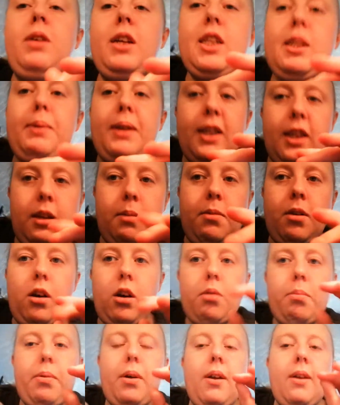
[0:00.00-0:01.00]
we split them
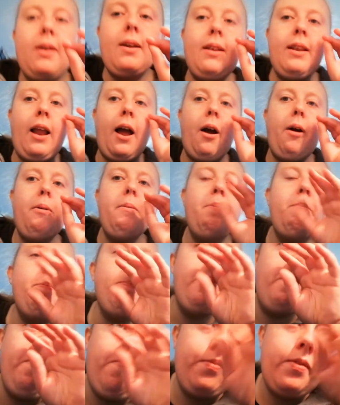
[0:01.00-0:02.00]
up. Now,
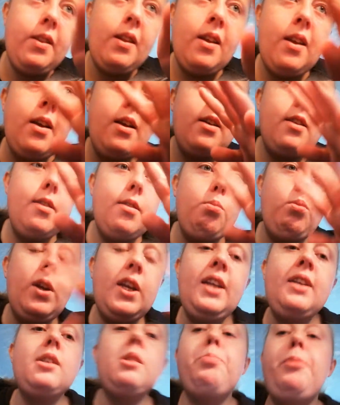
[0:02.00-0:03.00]
we
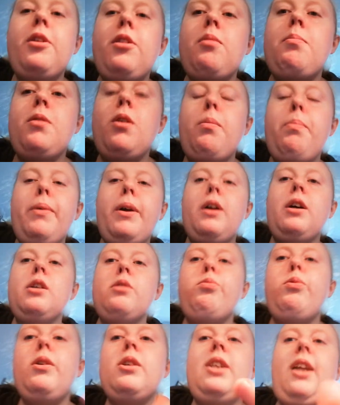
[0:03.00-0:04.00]
didn't split them up
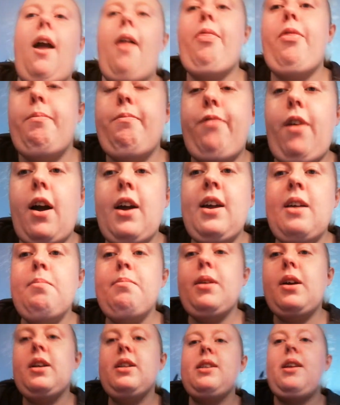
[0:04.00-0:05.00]
because we scared them fighting,
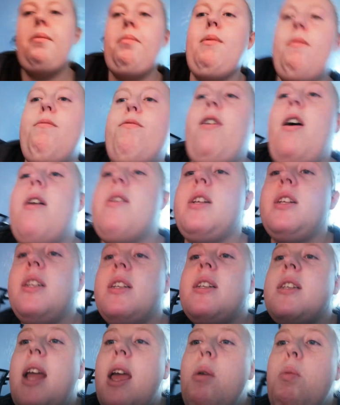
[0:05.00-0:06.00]
because they've been fighting
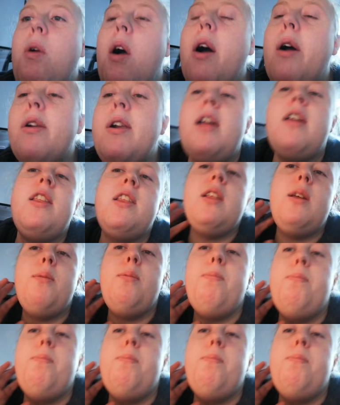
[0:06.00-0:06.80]
since day one, and